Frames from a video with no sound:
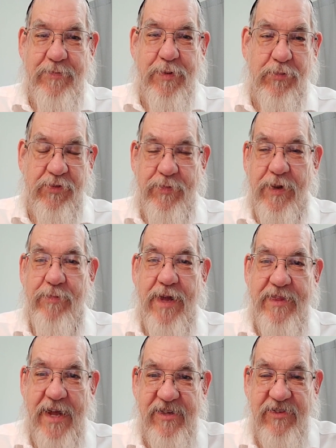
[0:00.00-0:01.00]
people speak
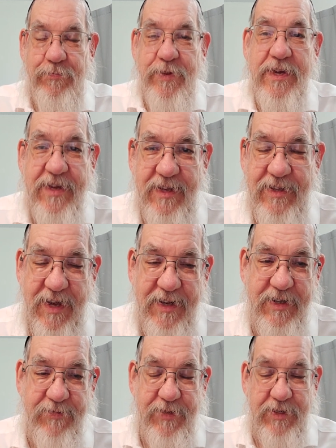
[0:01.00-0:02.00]
about, not speaking
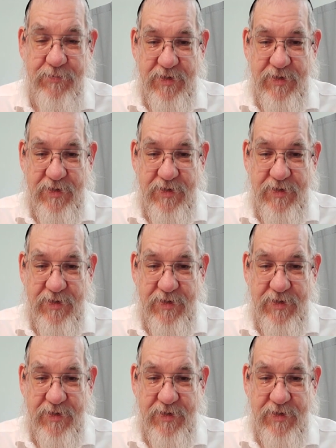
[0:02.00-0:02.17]
negatively.